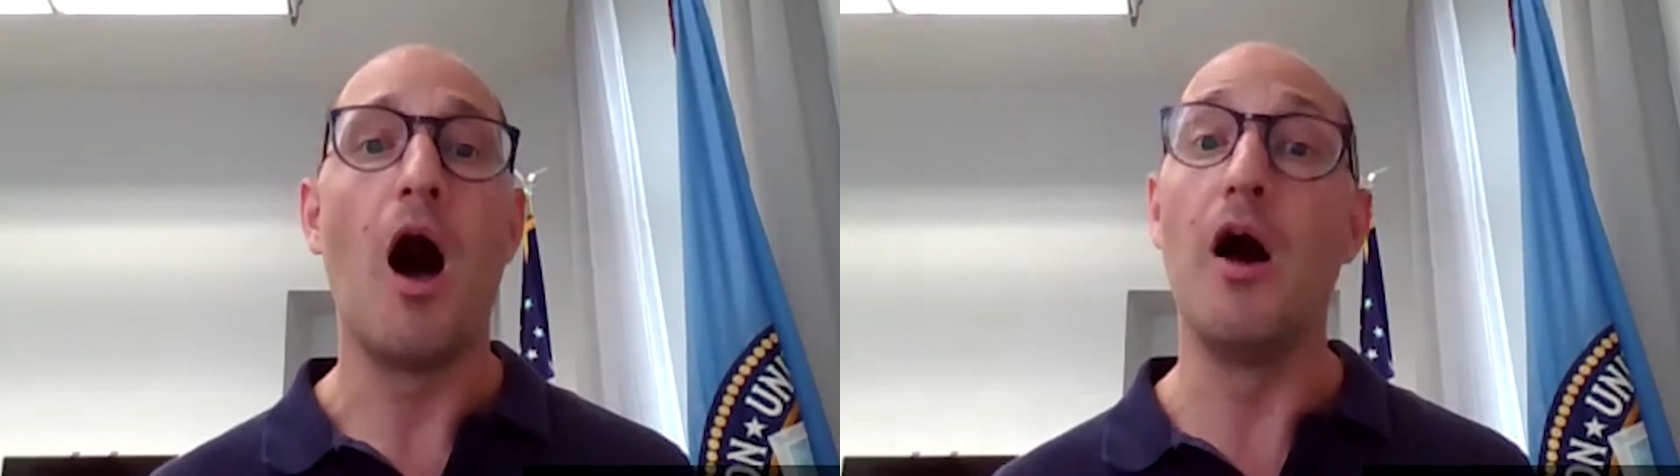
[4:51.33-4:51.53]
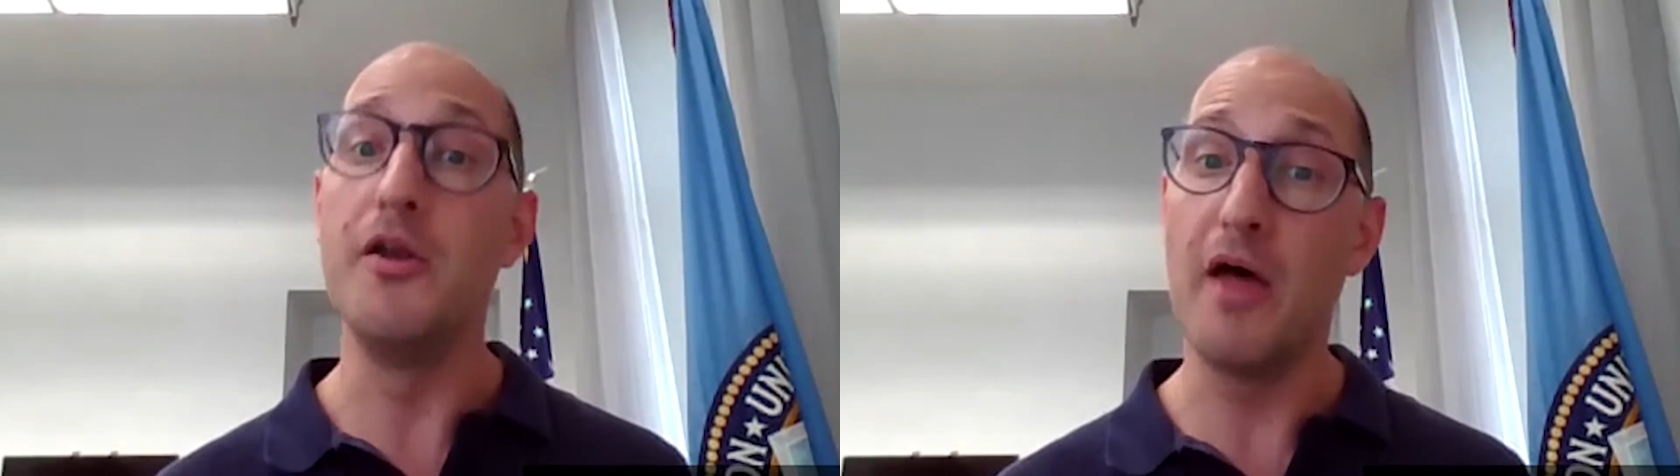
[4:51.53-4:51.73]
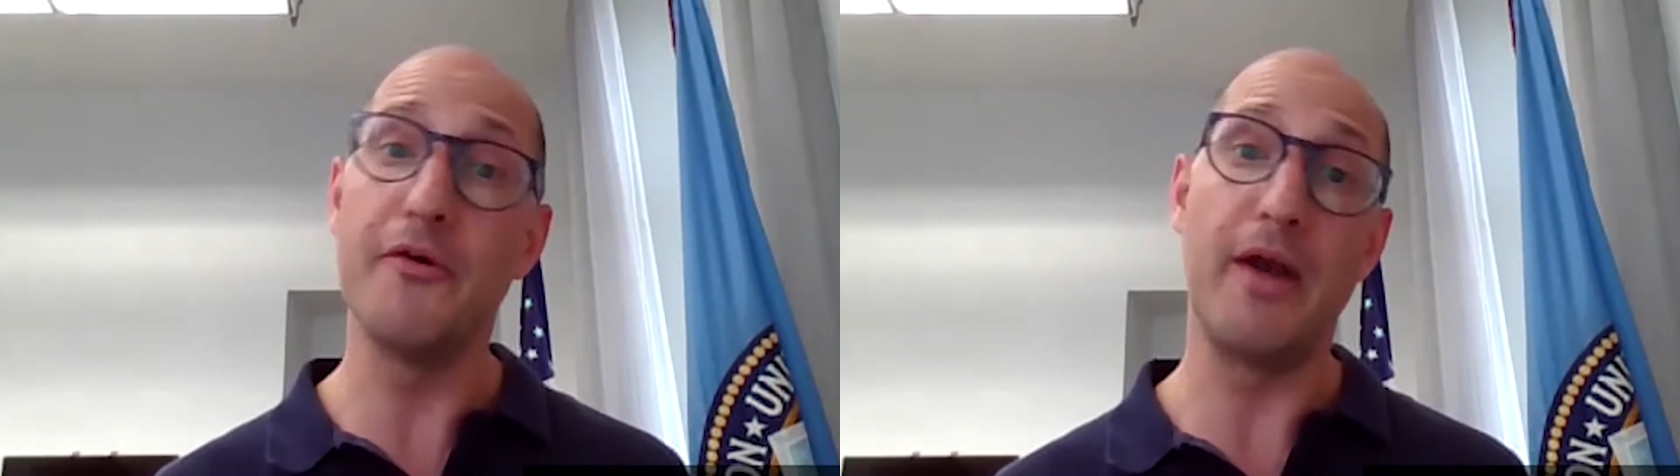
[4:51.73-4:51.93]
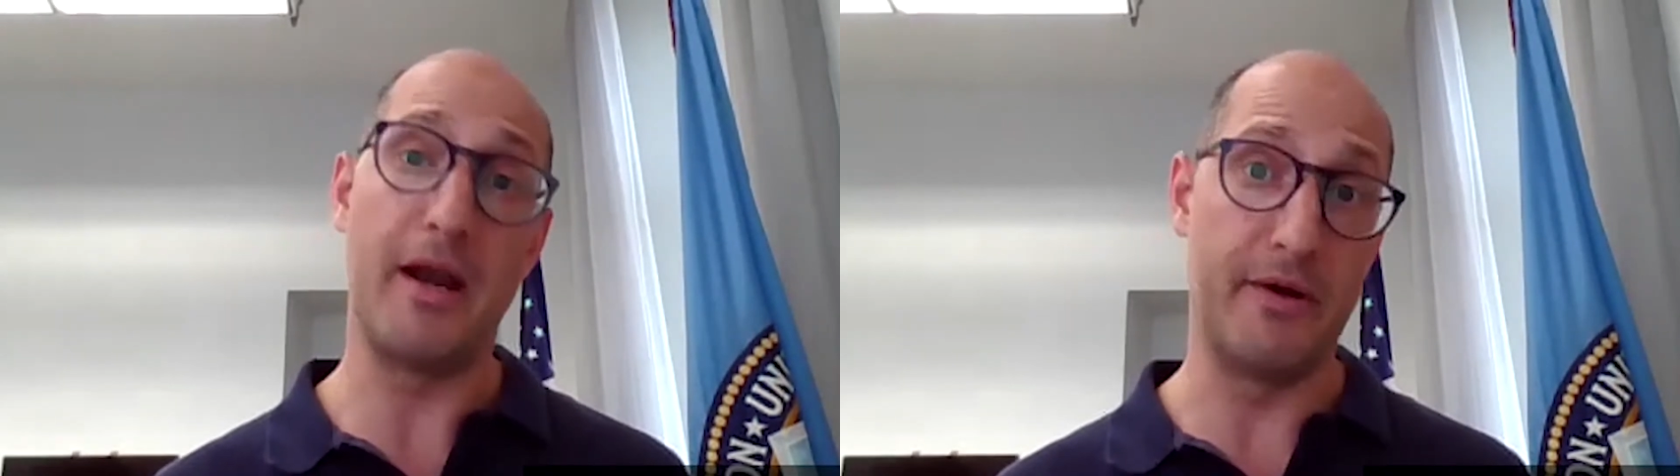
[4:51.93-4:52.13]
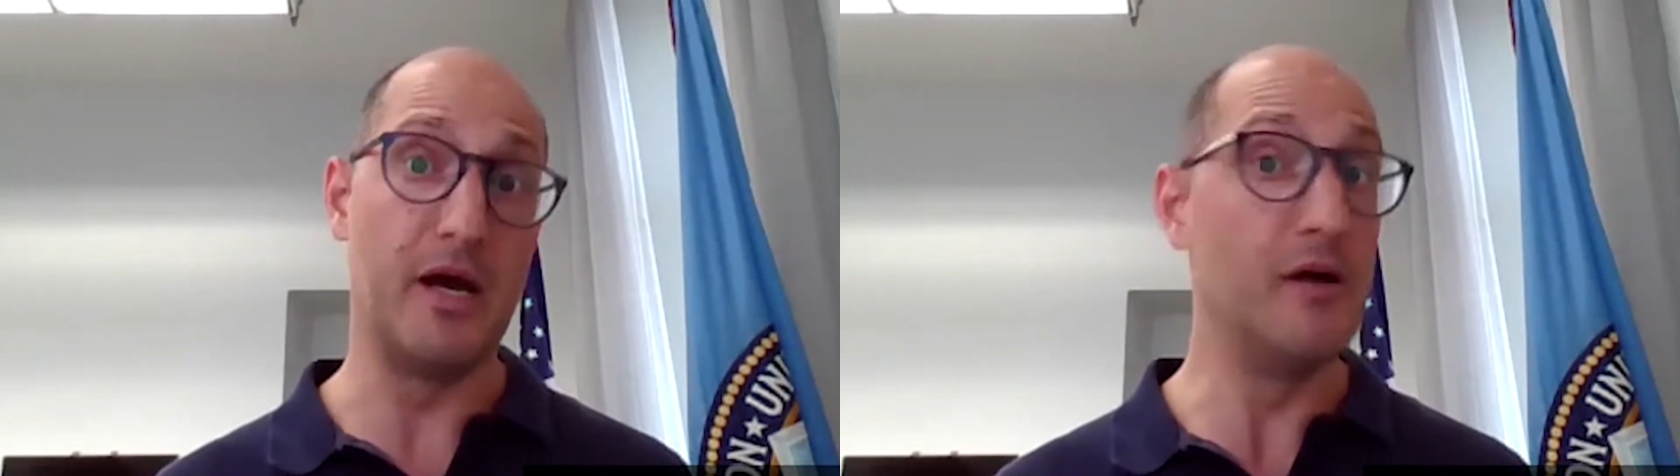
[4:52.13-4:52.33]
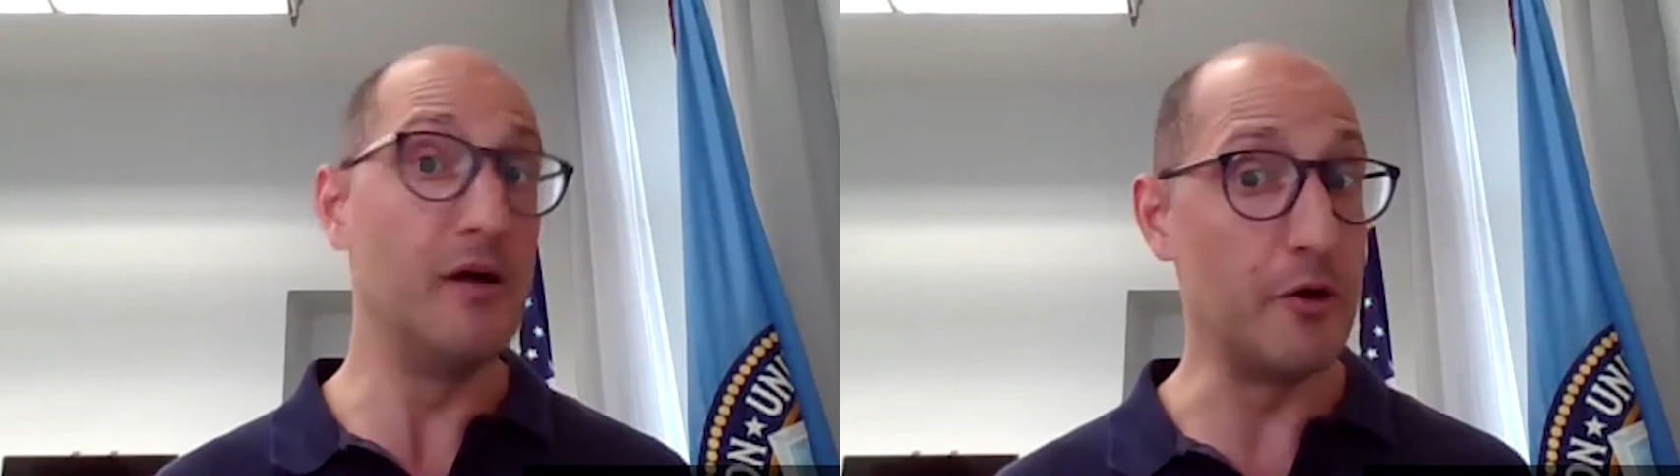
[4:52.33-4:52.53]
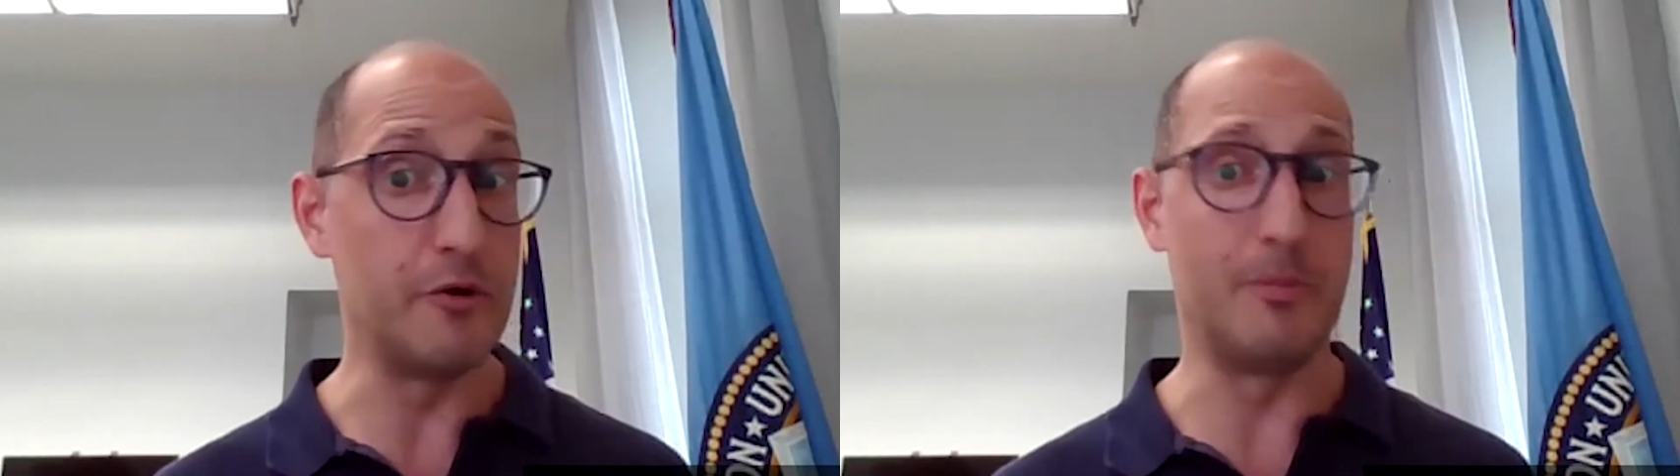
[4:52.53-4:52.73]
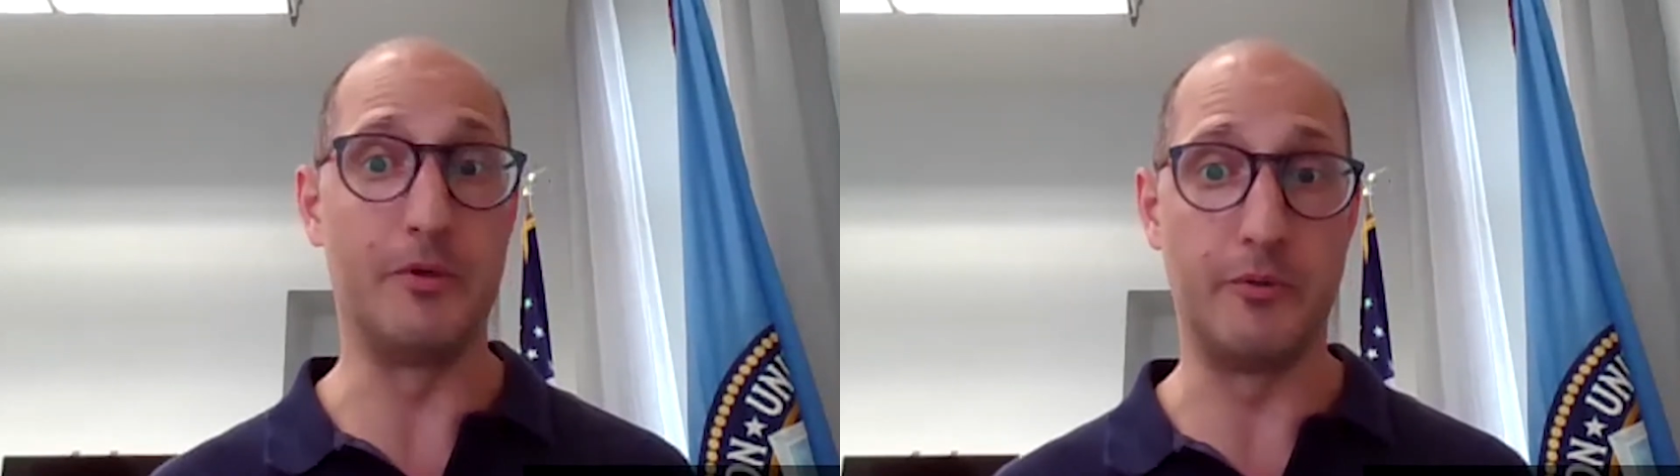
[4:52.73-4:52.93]
Another area of
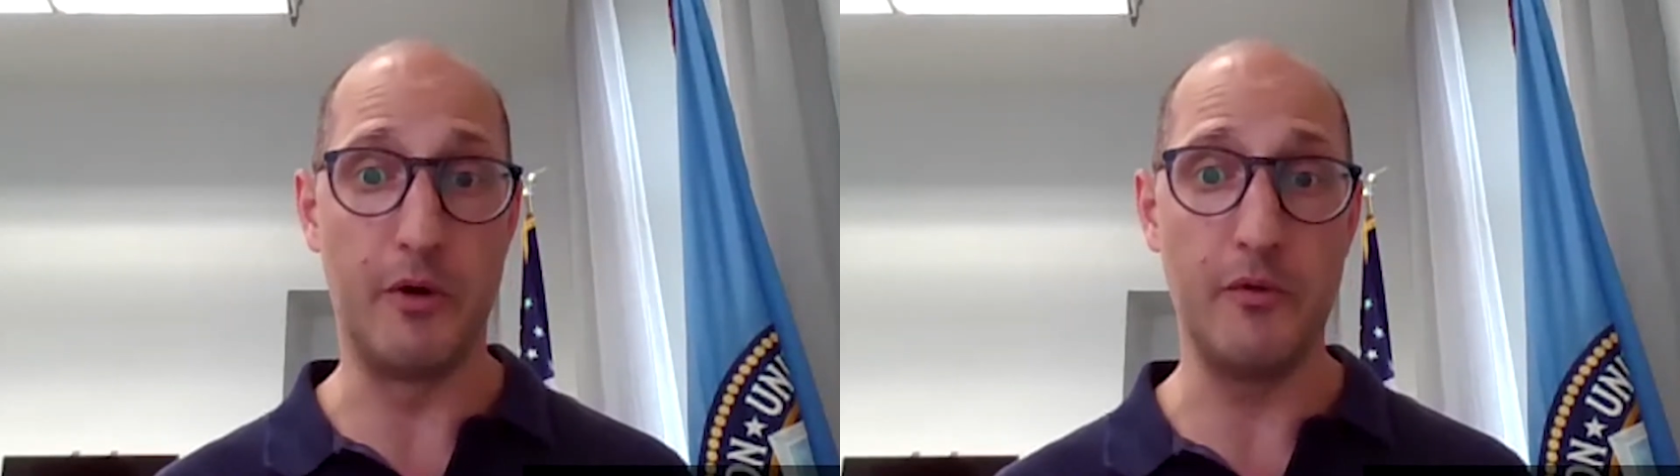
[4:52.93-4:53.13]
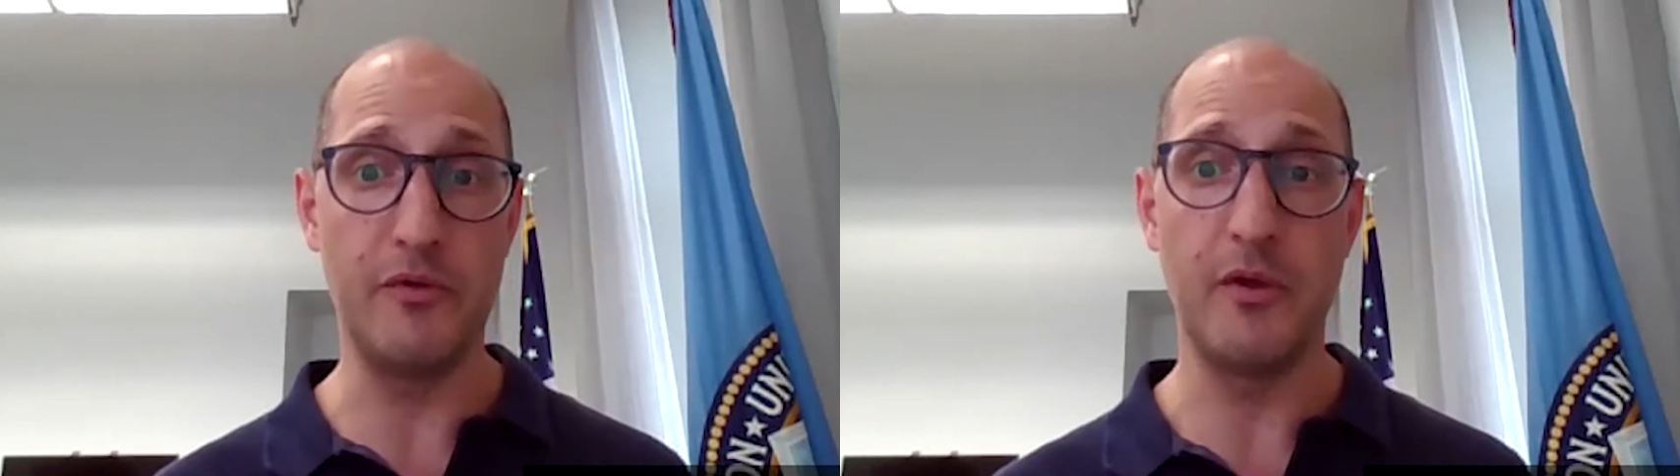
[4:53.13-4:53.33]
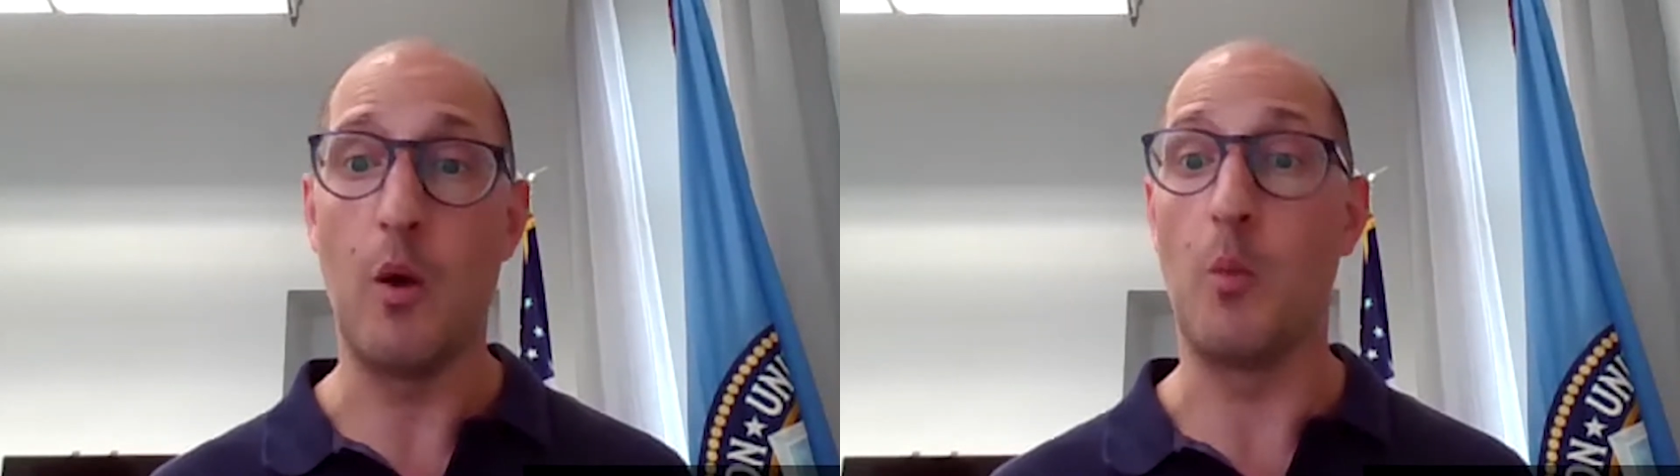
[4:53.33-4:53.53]
notable growth